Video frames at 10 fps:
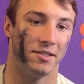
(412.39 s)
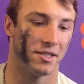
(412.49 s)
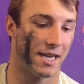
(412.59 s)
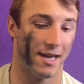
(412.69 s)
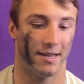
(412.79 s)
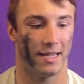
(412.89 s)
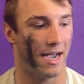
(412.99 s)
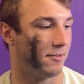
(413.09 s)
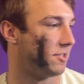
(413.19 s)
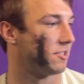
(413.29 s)
Just kind of
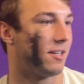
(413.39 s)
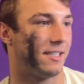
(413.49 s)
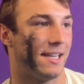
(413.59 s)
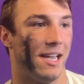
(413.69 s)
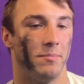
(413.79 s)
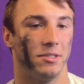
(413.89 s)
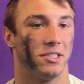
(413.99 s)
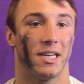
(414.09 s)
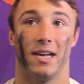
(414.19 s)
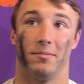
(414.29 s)
guy was just on his hip and
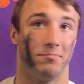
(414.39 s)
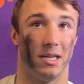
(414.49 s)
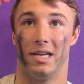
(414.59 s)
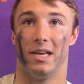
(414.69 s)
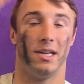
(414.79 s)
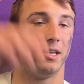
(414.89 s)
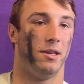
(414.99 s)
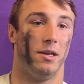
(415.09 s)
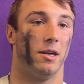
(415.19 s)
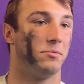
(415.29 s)
just kind of,
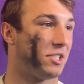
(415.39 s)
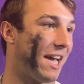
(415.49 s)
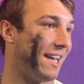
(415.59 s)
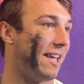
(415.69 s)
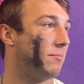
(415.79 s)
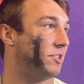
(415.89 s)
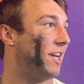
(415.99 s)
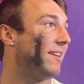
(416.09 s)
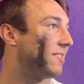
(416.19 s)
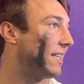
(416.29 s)
you know, just kind of give him a
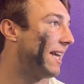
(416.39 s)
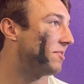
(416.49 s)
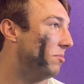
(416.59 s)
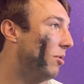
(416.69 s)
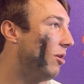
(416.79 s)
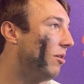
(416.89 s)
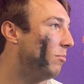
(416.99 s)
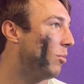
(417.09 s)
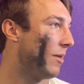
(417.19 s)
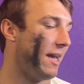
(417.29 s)
chance to catch the ball
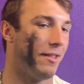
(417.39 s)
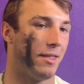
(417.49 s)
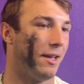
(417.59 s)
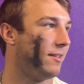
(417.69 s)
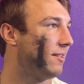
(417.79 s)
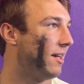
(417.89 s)
more than anything.